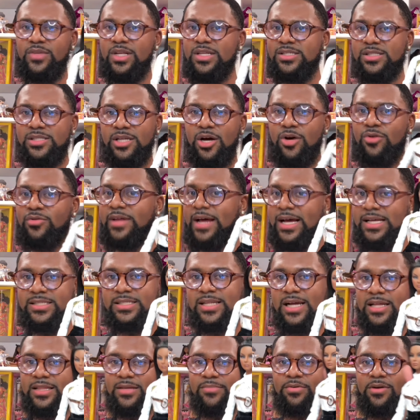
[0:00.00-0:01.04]
So that's
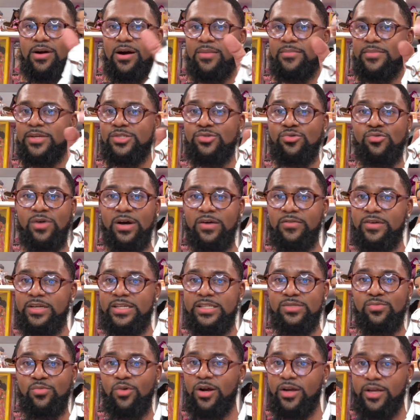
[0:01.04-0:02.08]
not the problem. It's whoever
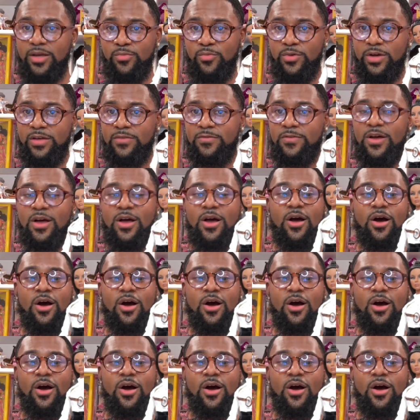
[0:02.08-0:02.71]
he's working with